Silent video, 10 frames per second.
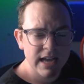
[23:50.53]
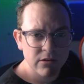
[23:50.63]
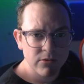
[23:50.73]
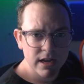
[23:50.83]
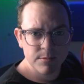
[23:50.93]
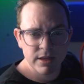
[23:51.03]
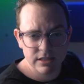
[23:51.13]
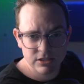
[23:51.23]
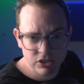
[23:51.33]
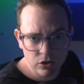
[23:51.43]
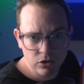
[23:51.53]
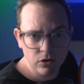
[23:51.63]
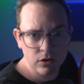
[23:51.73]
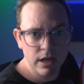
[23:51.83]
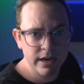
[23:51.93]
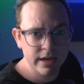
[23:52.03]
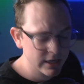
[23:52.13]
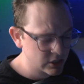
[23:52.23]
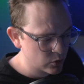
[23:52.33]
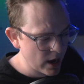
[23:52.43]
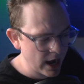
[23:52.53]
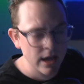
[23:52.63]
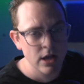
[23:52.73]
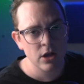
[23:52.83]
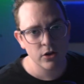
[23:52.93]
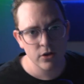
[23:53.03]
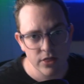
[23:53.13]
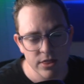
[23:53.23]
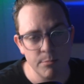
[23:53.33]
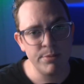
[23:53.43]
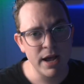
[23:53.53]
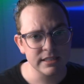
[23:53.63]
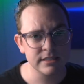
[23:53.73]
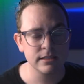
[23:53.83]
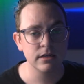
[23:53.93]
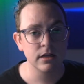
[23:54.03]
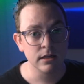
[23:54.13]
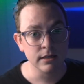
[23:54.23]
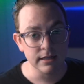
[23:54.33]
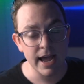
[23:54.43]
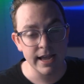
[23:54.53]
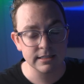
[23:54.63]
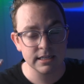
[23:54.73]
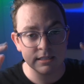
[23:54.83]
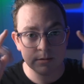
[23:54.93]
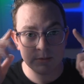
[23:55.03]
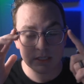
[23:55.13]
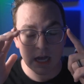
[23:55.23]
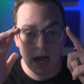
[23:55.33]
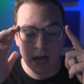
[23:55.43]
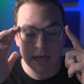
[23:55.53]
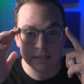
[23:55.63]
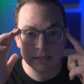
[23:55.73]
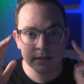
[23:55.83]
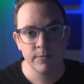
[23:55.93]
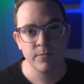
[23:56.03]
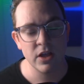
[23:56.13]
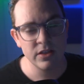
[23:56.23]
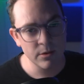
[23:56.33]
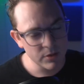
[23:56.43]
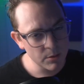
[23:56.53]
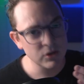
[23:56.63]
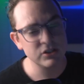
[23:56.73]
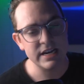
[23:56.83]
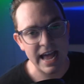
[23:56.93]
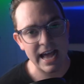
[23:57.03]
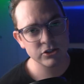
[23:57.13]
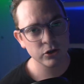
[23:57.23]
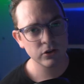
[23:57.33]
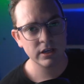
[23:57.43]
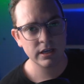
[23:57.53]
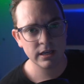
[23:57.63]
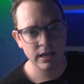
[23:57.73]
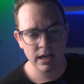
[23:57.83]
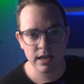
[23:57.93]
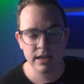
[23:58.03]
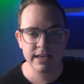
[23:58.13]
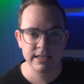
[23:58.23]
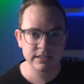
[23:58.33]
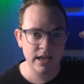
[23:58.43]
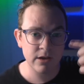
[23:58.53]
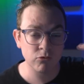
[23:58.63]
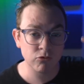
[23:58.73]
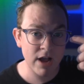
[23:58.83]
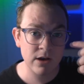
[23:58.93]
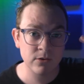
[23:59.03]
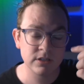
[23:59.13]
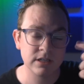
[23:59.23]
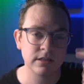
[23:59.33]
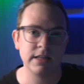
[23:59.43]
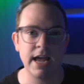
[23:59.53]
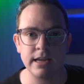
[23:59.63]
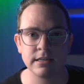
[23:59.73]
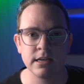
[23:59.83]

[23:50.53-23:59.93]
I recommend the circle. And here's why. The best light in someone's eyes, the most natural looking, is a round light.